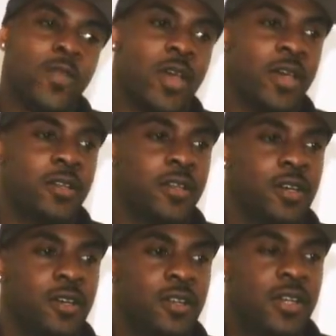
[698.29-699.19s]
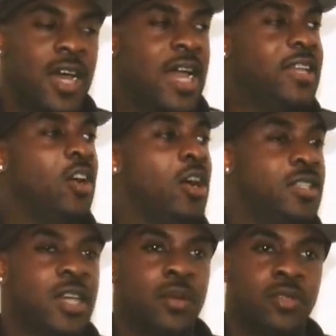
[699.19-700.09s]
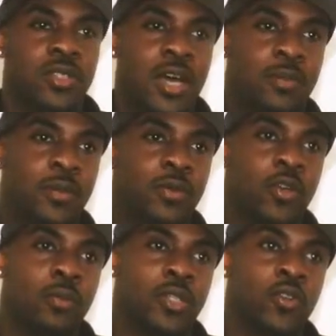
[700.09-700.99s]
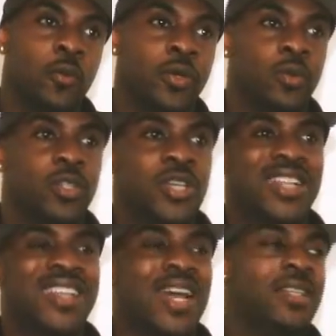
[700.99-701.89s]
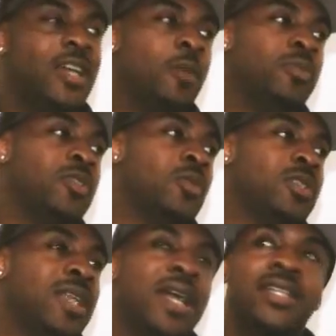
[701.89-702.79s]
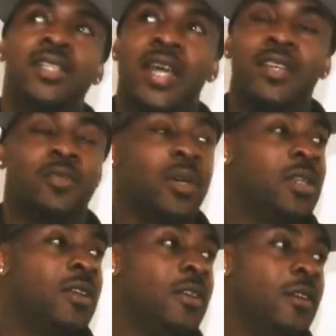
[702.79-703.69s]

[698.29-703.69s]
And I had a hard time. Just a lot of people know Metropia, we shot 90 episodes in 90 days, man.